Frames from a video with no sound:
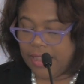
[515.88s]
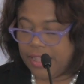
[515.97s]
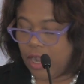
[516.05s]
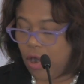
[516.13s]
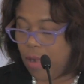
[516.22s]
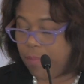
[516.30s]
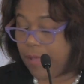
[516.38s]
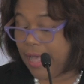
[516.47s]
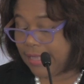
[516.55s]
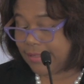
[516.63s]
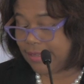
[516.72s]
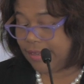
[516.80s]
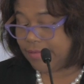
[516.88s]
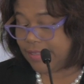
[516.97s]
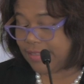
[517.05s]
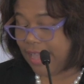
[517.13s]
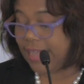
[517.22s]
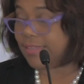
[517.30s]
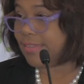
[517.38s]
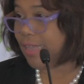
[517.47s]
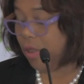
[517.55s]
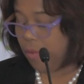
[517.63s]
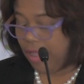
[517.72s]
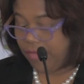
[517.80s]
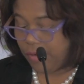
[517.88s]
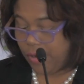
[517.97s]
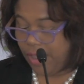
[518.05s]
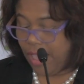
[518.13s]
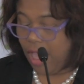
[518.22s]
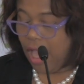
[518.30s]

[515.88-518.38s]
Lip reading: There are positive signs, however.